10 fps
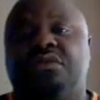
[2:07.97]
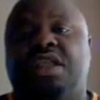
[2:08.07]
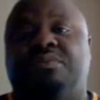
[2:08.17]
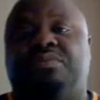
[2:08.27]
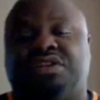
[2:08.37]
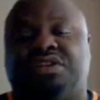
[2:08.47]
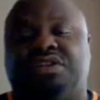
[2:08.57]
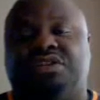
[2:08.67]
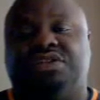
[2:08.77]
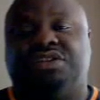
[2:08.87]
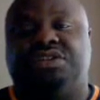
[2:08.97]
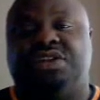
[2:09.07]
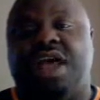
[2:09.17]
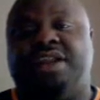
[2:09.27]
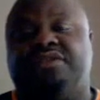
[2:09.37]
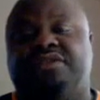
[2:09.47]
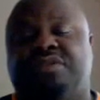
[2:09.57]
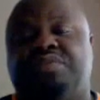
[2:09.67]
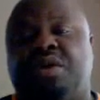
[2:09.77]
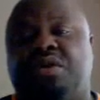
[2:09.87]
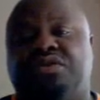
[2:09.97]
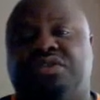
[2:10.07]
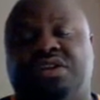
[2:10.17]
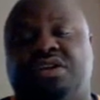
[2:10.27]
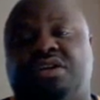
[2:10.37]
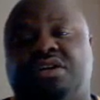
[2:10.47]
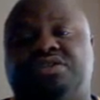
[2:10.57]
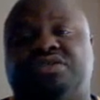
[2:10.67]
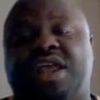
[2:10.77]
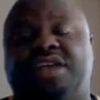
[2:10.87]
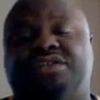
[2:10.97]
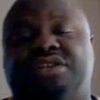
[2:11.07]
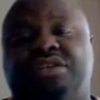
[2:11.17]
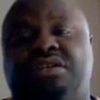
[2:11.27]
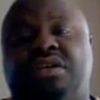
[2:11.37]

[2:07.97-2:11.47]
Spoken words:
And plus, they're just not as imposing or trashy